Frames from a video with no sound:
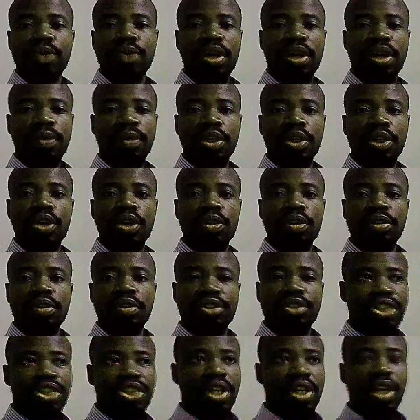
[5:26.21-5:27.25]
Swahili we
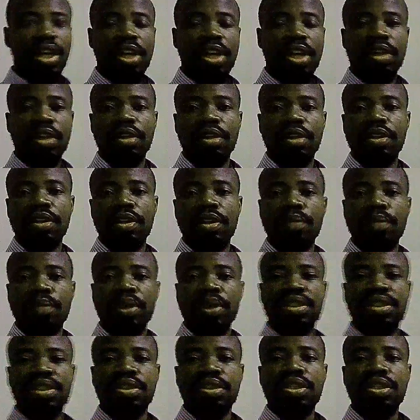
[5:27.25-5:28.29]
call sherehe,
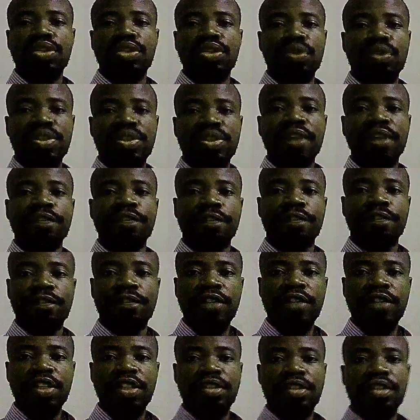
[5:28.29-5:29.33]
but it was a
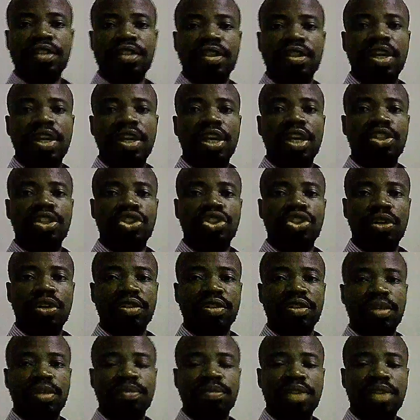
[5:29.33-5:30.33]
feast, they enjoyed